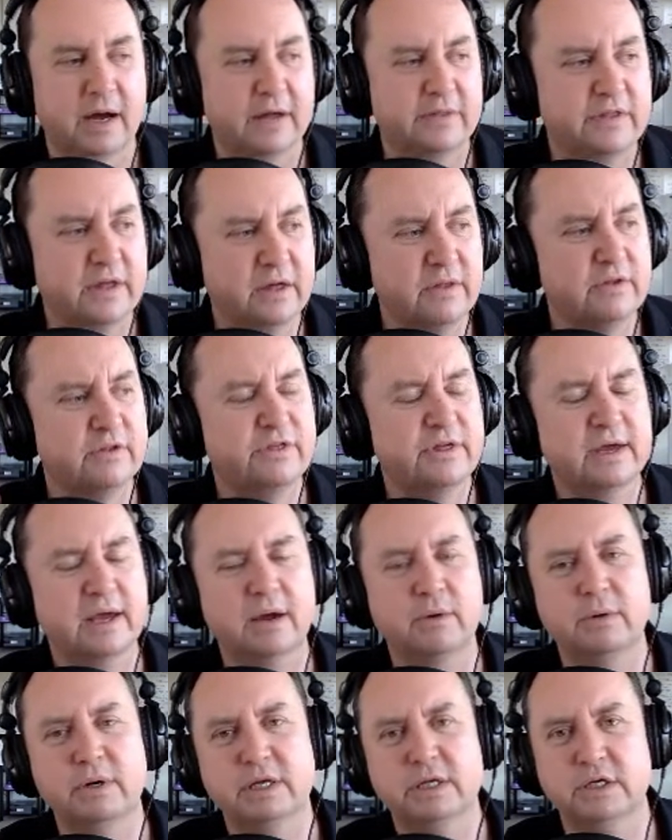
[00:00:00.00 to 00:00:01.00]
Uh, the other thing
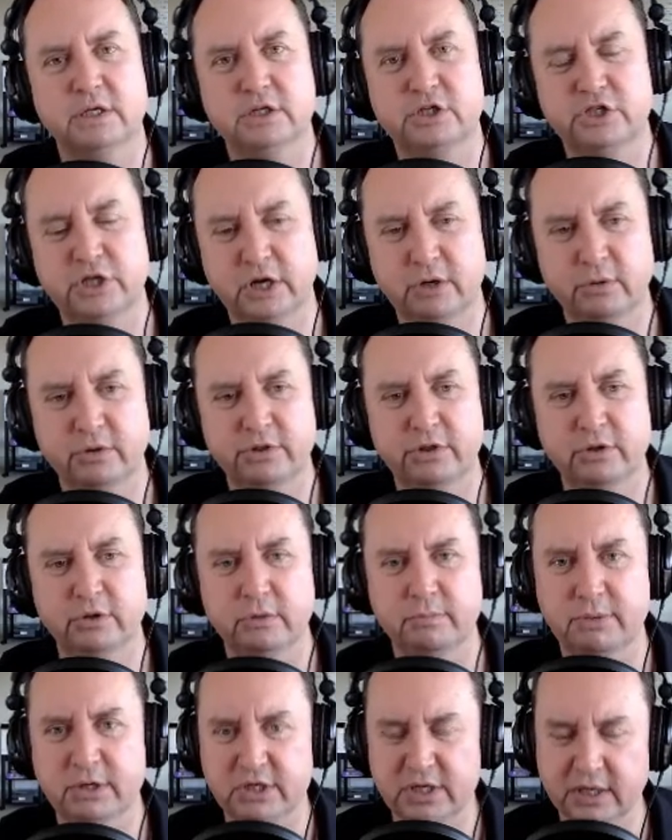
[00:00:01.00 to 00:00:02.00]
I want to share with
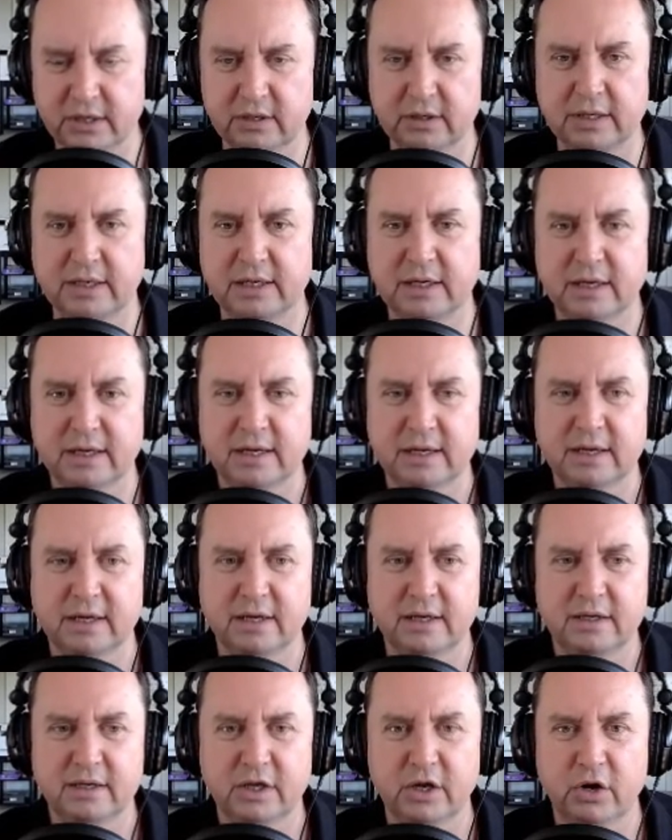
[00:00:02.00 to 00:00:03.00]
you, particularly
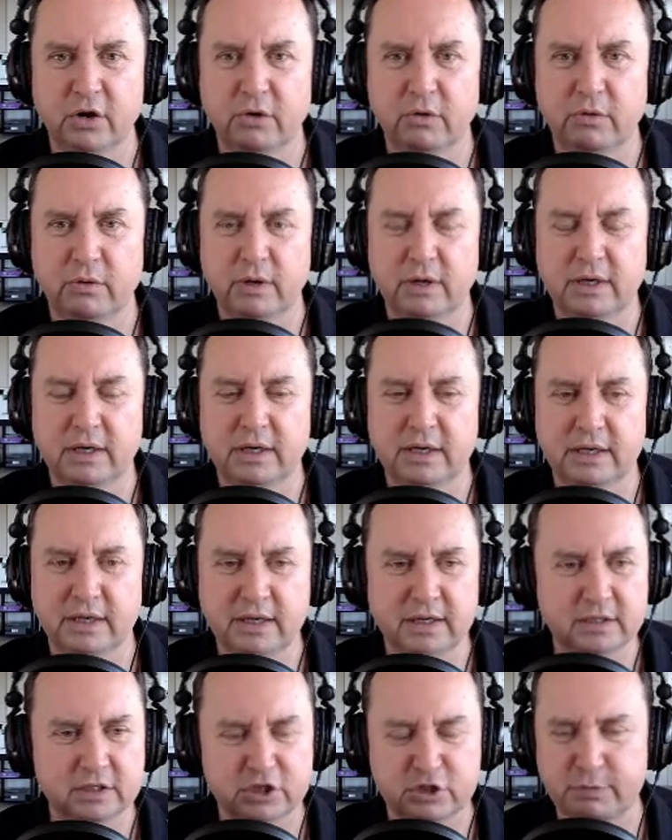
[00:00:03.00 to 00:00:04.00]
you know,
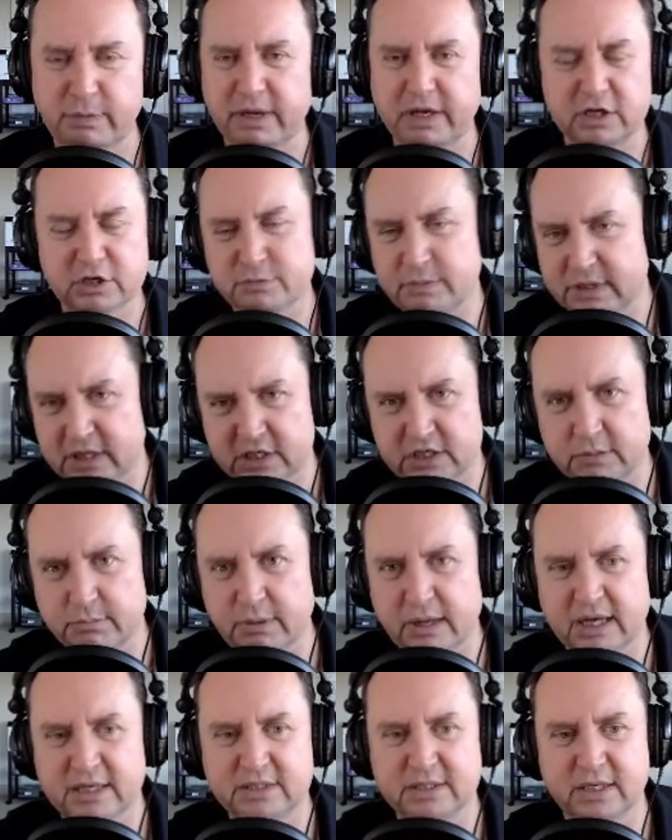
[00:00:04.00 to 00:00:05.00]
English speakers, but this
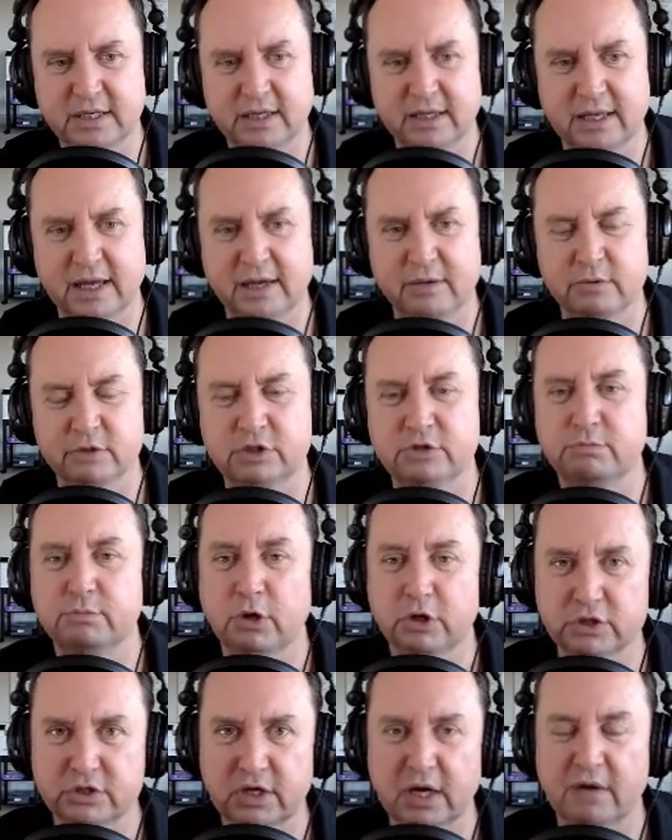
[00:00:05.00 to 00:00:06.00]
applies to any language.
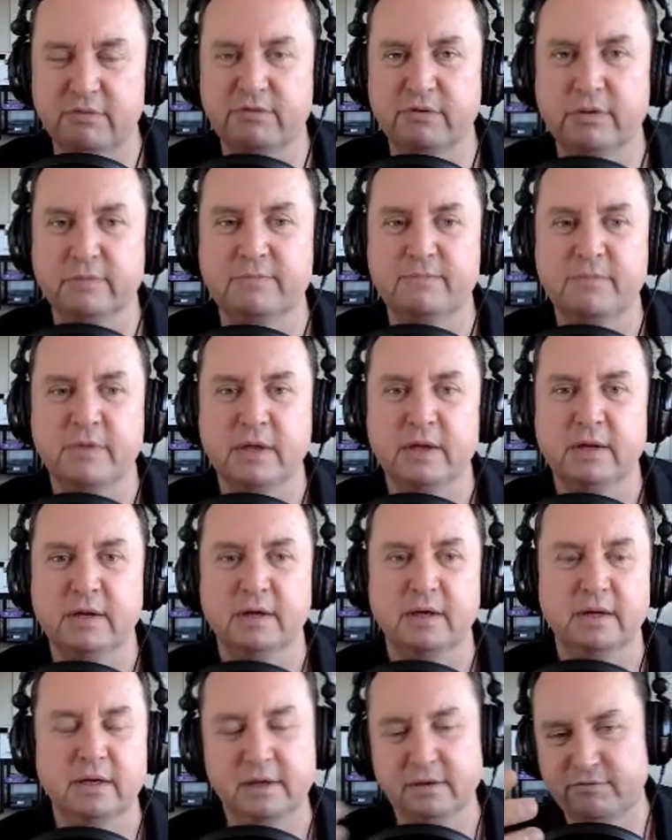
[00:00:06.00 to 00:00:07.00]
Most often,
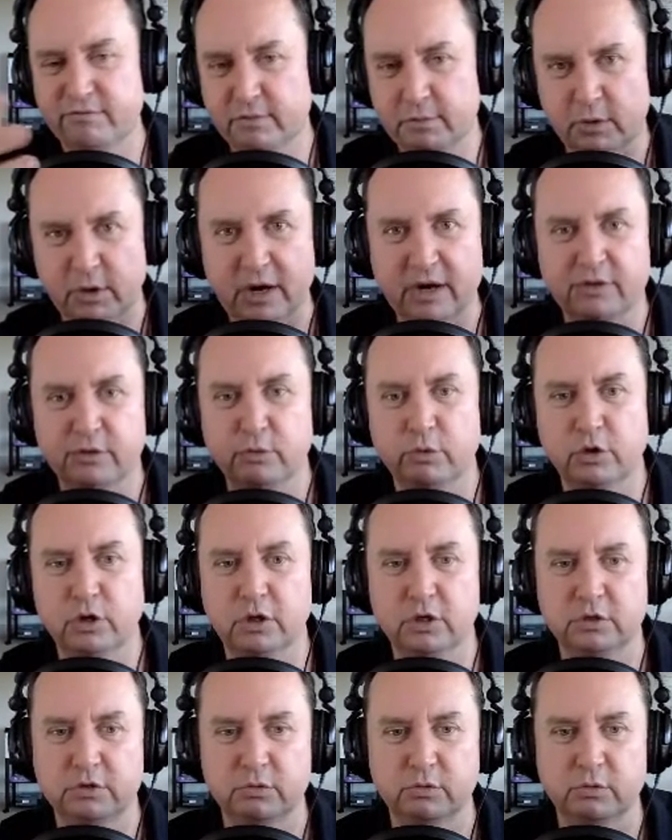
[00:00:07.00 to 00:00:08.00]
from around the
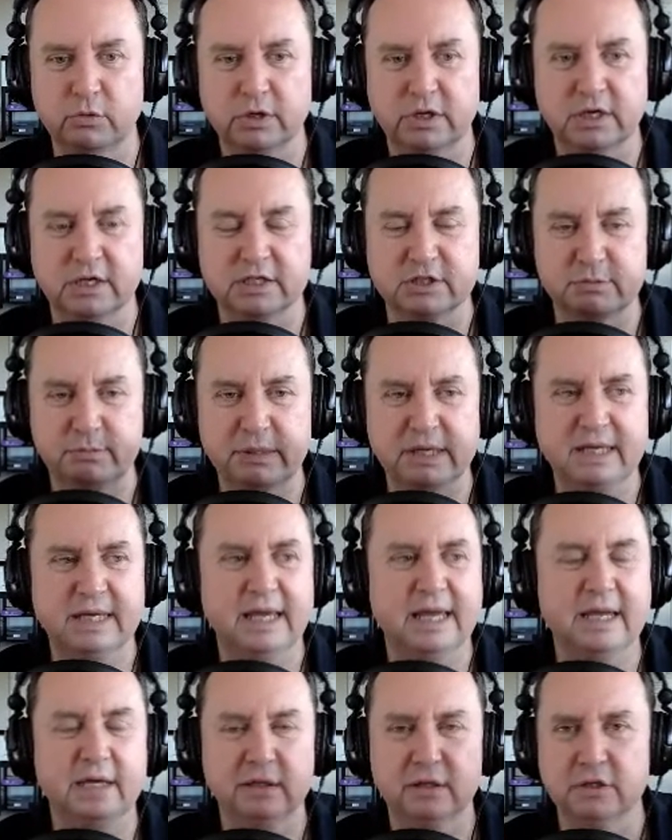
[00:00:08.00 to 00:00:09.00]
world, we're going to
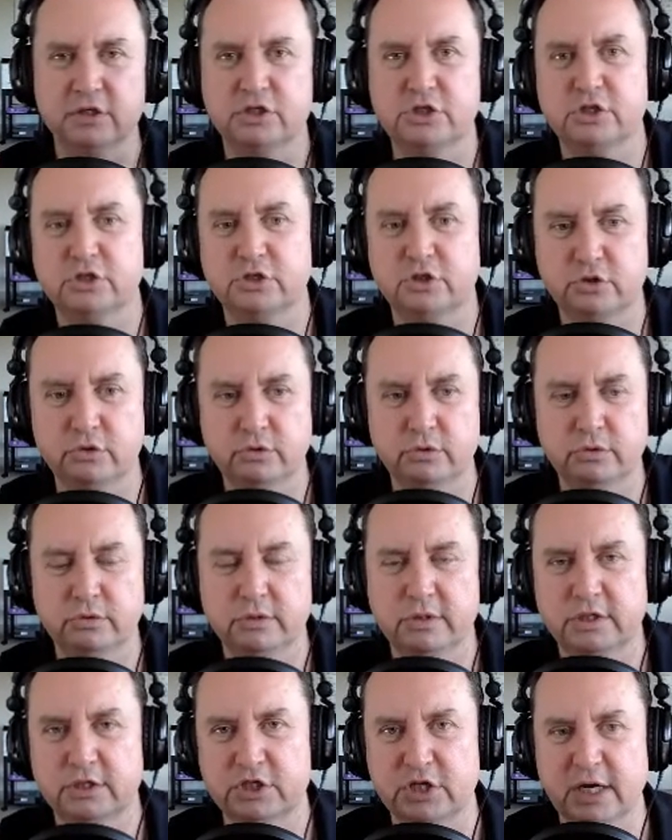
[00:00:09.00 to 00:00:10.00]
speak English
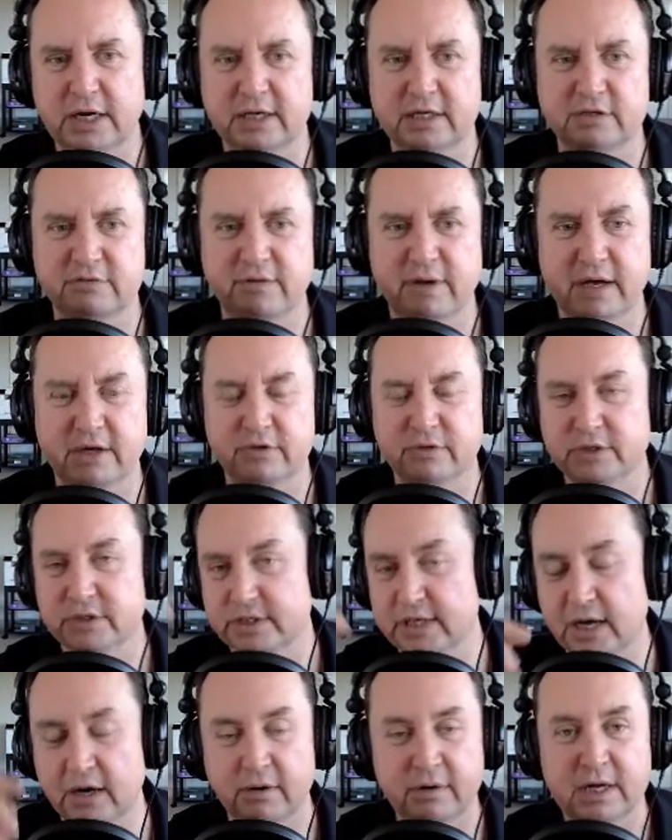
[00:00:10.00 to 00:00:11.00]
to the Chinese
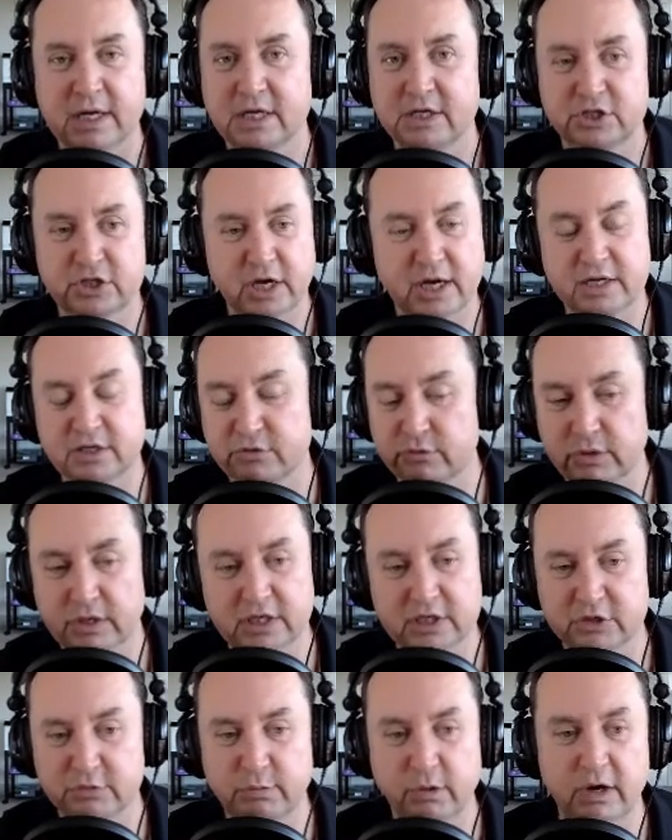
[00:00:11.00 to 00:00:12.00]
factories. Now, China's
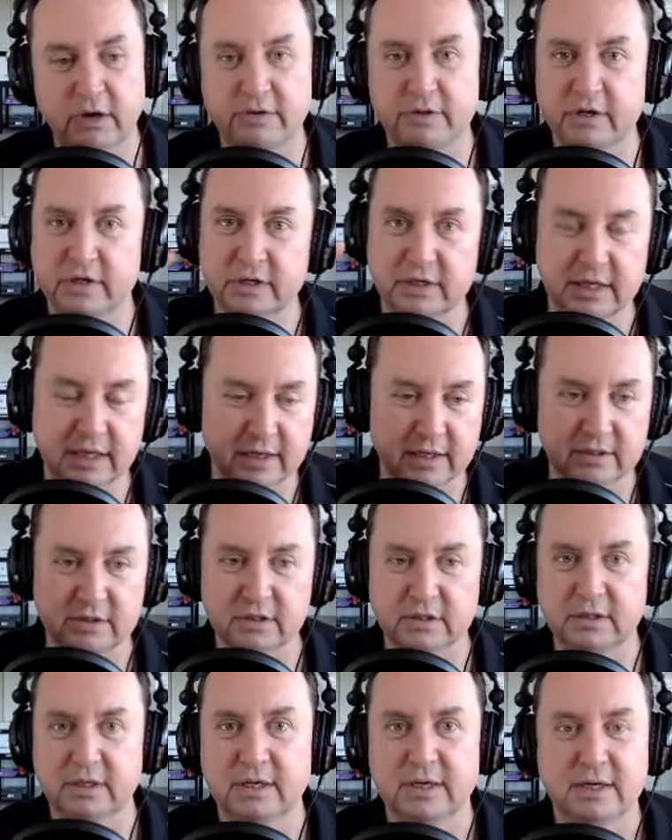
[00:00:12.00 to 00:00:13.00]
really smart. They're getting
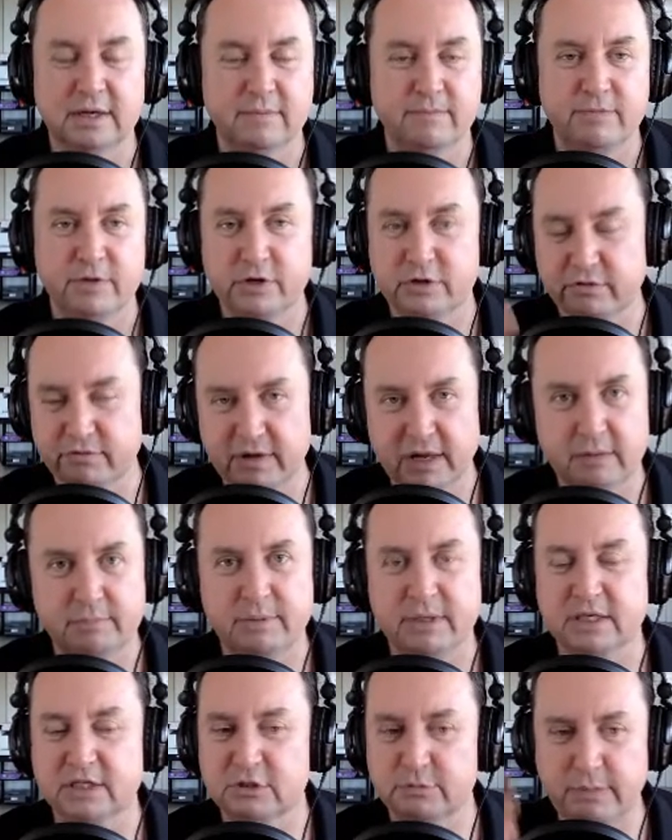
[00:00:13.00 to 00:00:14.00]
to, they're
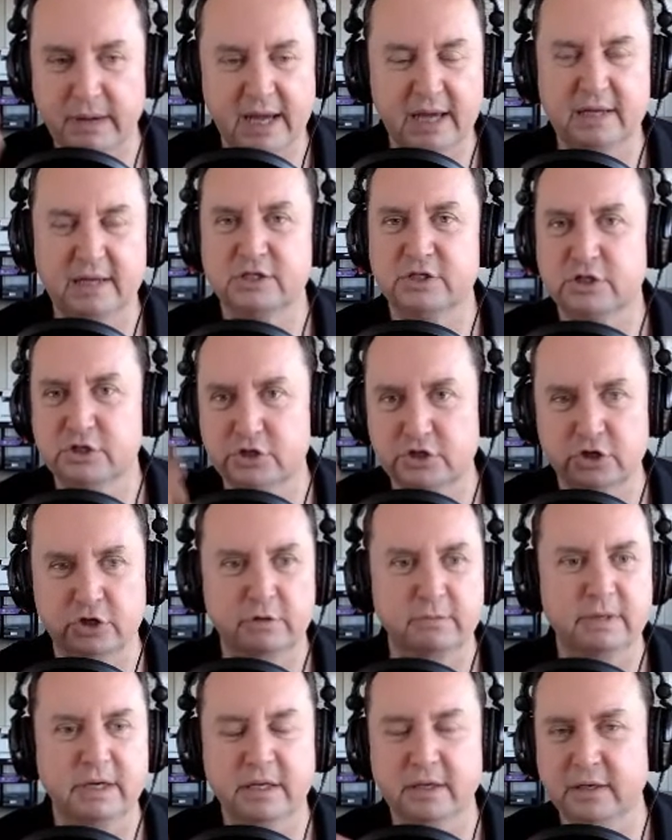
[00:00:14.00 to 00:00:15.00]
developing Spanish and
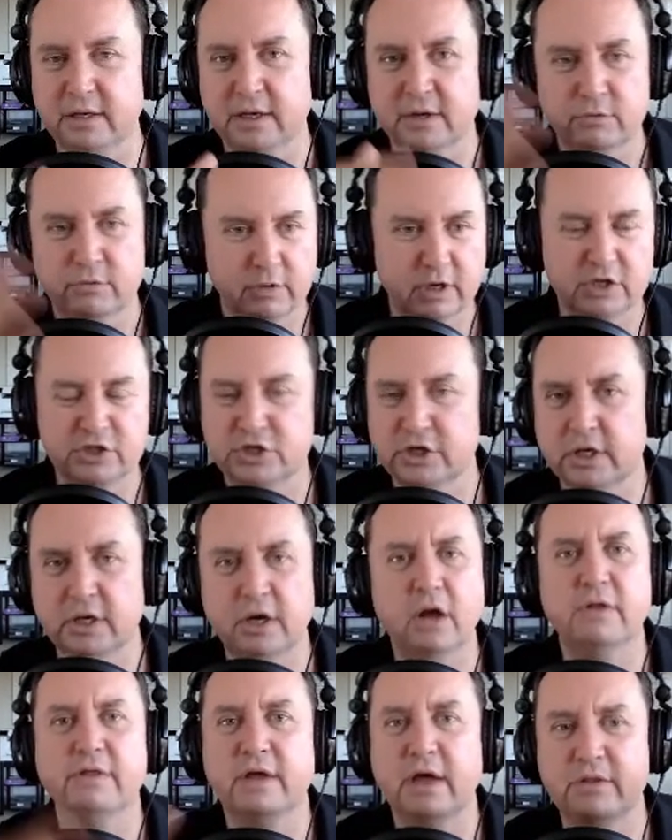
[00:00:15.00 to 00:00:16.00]
German and Russian
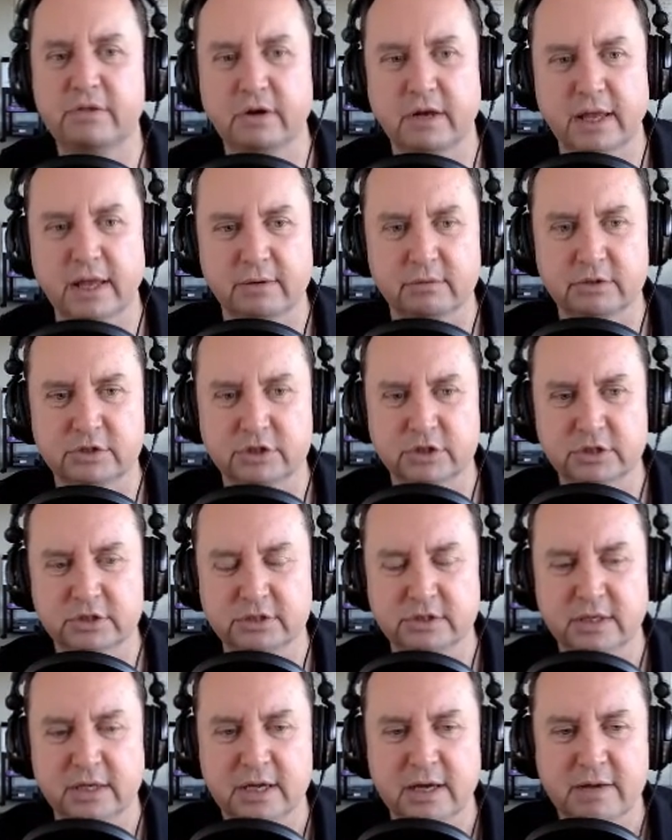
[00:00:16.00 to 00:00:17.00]
and all the other
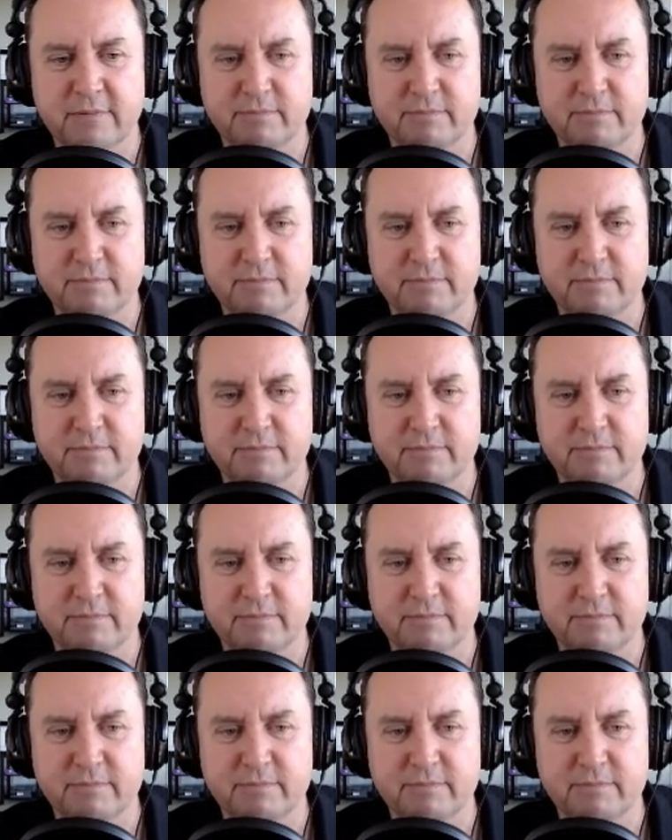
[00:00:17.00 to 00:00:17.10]
languages.